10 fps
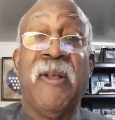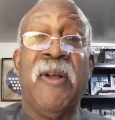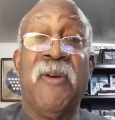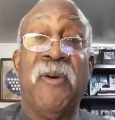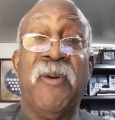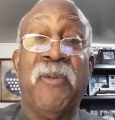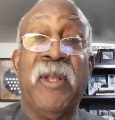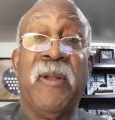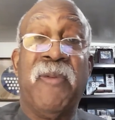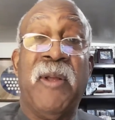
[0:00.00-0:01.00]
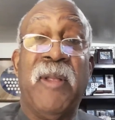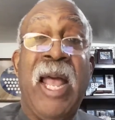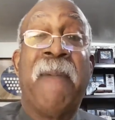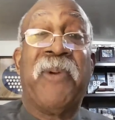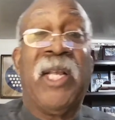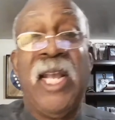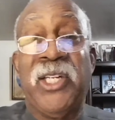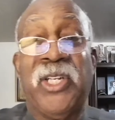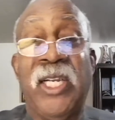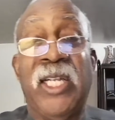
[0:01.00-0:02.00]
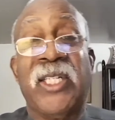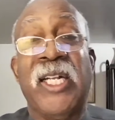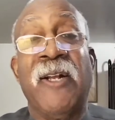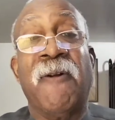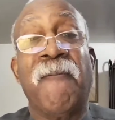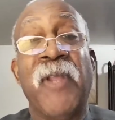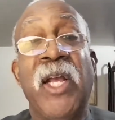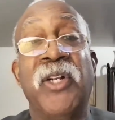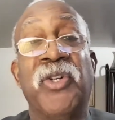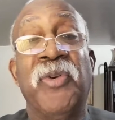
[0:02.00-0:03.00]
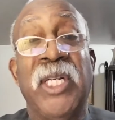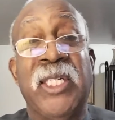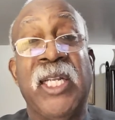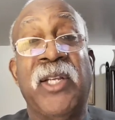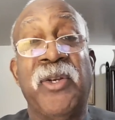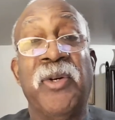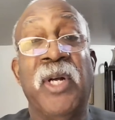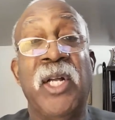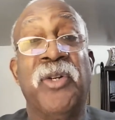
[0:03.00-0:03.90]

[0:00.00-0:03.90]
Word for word: uh, uh, the the application is still to Ezekiel,